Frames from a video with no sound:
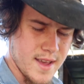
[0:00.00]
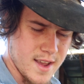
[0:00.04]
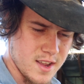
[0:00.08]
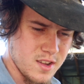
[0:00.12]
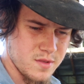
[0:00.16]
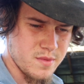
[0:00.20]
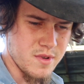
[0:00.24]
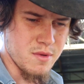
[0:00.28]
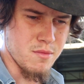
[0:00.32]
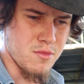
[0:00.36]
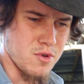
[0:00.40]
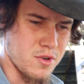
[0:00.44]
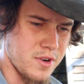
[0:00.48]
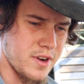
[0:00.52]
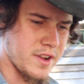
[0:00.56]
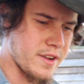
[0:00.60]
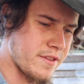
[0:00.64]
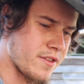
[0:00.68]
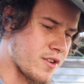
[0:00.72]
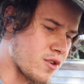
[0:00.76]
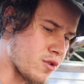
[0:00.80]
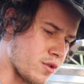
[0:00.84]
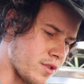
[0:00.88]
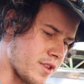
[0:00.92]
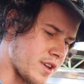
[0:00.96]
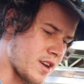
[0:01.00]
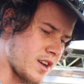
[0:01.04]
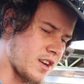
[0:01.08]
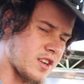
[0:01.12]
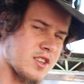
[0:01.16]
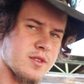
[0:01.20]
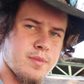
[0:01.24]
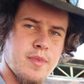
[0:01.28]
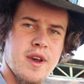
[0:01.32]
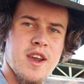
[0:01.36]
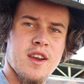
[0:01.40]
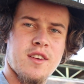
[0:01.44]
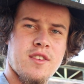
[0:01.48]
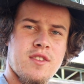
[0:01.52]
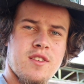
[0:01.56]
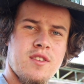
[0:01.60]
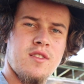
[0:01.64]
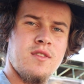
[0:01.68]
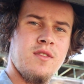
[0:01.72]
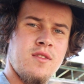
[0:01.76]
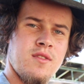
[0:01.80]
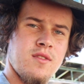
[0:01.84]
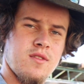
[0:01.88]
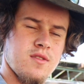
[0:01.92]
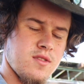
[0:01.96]
that was a bit more difficult than
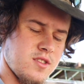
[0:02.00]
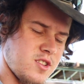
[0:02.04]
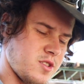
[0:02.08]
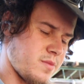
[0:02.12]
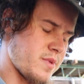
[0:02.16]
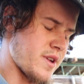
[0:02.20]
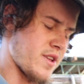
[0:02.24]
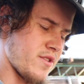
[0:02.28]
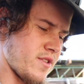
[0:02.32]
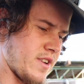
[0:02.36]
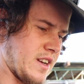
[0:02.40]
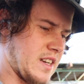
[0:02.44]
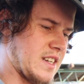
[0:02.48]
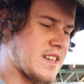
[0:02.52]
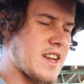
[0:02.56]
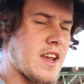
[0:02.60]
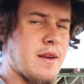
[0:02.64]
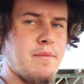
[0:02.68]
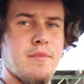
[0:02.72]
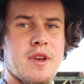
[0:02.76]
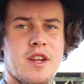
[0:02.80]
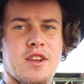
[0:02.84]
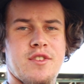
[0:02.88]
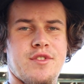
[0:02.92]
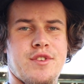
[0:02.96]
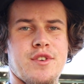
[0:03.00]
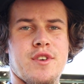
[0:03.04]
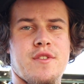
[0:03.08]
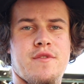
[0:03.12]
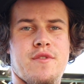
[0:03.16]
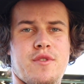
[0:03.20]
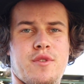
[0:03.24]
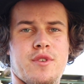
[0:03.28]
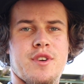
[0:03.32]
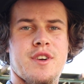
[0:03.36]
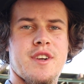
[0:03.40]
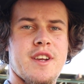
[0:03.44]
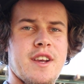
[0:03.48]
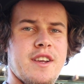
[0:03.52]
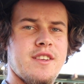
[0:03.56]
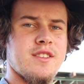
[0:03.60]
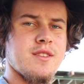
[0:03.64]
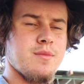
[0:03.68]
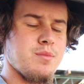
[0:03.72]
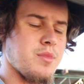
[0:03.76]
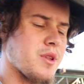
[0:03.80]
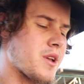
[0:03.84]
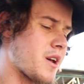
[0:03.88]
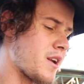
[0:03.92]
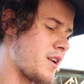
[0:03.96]
expected. I spent like 10 minutes looking for a
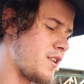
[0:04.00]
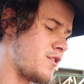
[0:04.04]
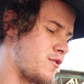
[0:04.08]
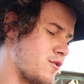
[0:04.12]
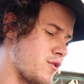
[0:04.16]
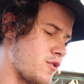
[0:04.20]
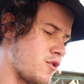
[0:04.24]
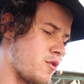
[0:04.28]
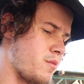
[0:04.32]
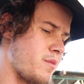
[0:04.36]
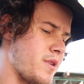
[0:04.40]
decent bloody drill